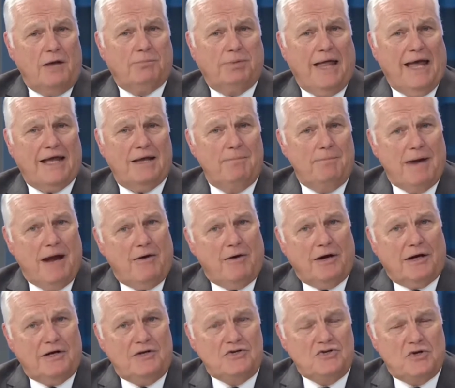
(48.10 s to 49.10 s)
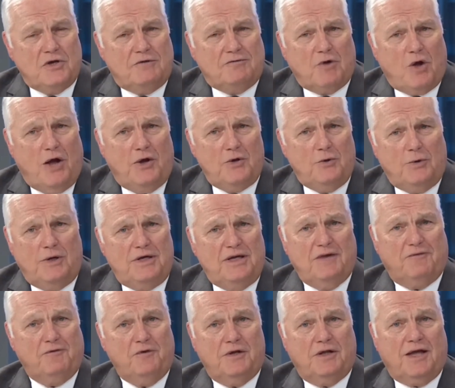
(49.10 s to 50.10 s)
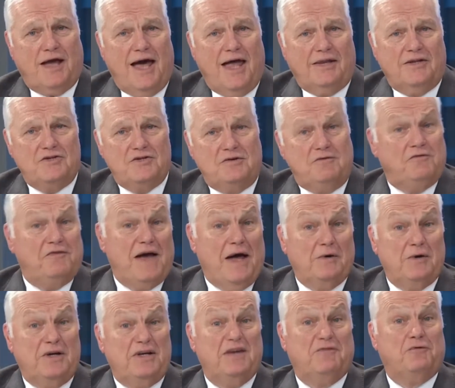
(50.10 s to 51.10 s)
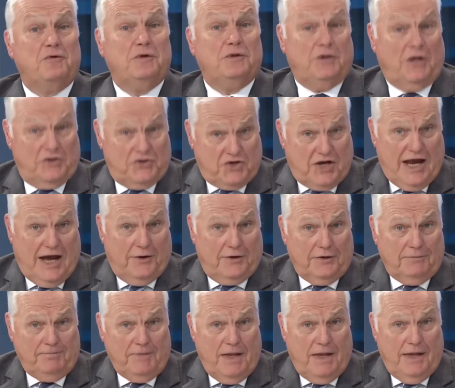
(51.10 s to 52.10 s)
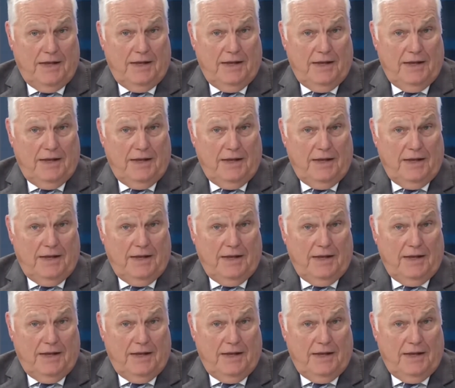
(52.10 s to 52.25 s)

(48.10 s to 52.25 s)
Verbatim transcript: black Americans should have gone to a different college and found a different lunch counter.